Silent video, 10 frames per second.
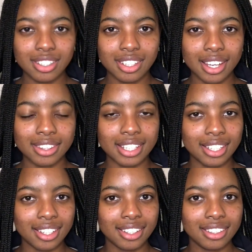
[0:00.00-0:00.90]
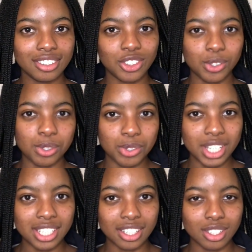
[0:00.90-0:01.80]
and then you're also
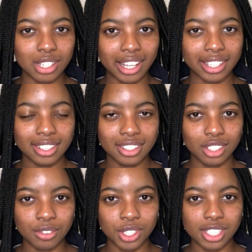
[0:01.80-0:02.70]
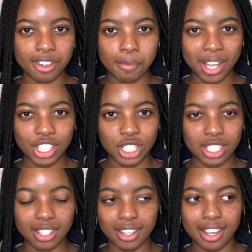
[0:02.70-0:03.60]
sending it to like University of Manchester,
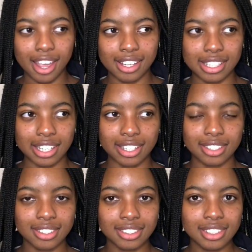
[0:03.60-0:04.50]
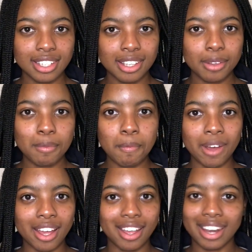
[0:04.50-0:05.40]
and it's like,
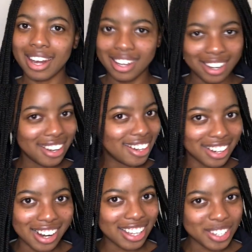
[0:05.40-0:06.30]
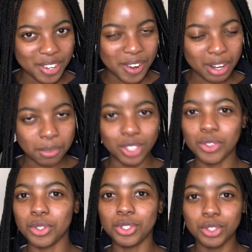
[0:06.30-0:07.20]
but you know what I mean? So
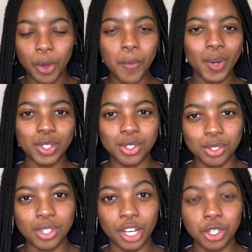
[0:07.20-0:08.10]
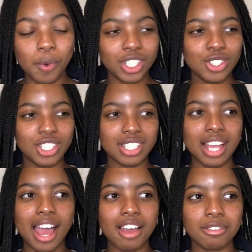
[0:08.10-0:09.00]
you don't want to do that. You want to just
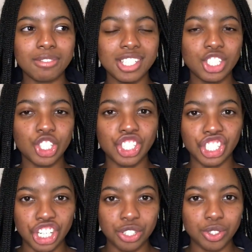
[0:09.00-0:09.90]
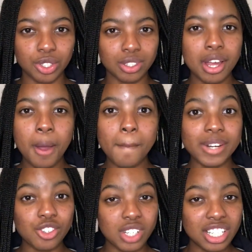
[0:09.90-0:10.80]
have these general but
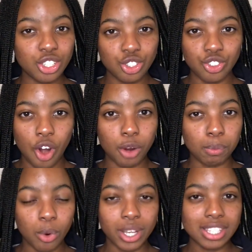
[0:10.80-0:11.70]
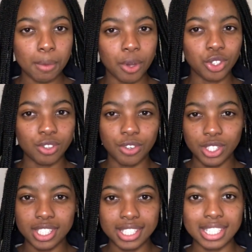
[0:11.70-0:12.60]
really strong points about
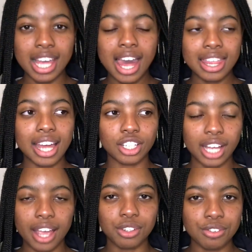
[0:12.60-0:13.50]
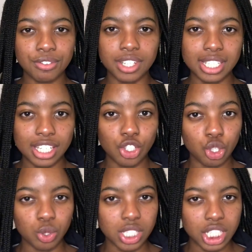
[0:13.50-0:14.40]
universities that kind of fit into
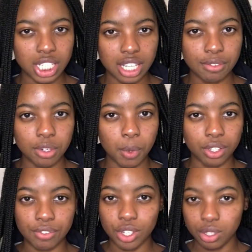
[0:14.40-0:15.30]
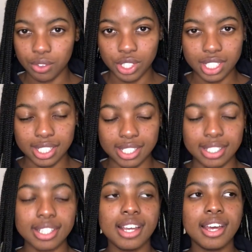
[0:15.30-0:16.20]
each and every one of the universities.
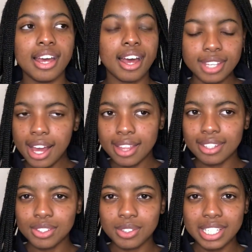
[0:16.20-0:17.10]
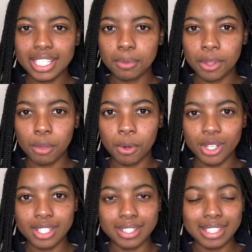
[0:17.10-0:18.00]
Yeah, that's really it with the
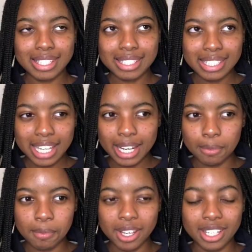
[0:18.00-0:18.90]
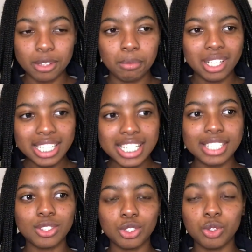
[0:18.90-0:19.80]
personal statement. Please
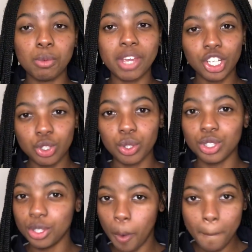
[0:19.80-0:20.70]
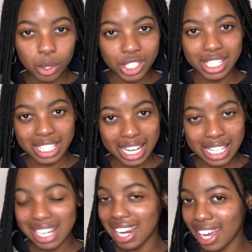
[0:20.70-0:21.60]
do make sure you don't put in any
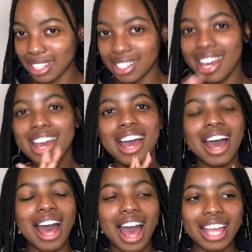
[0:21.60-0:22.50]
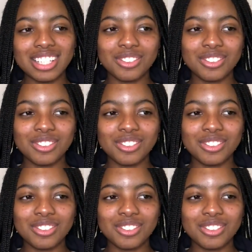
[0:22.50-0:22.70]
lies. I